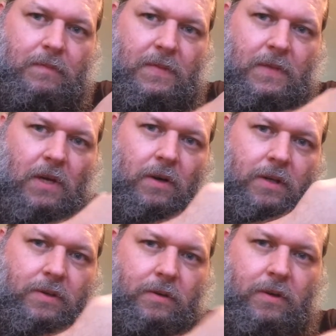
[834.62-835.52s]

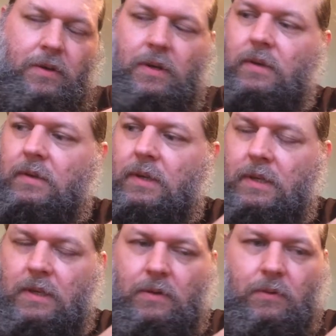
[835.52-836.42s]
RX200
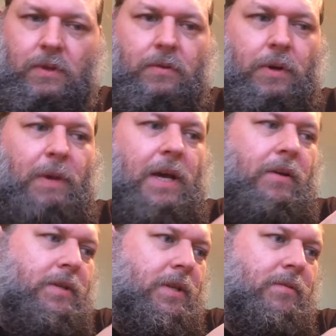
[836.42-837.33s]
with 3 batteries
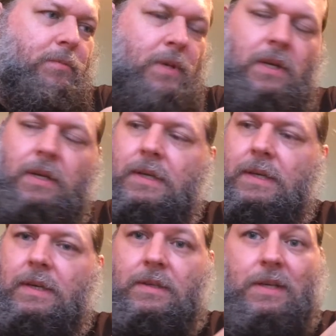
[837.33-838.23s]
gives me,
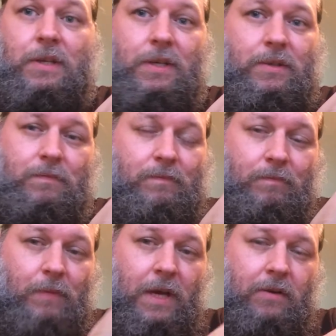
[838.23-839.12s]
because I change
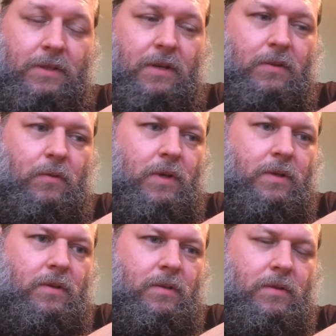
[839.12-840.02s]
batteries out twice
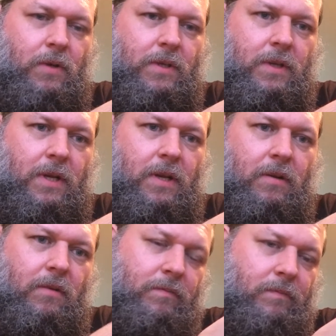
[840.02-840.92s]
a day, or
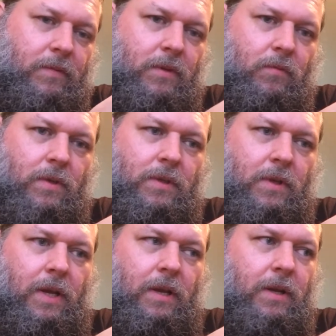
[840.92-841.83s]
once a day
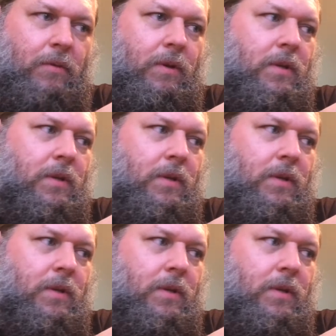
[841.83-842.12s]
anyway.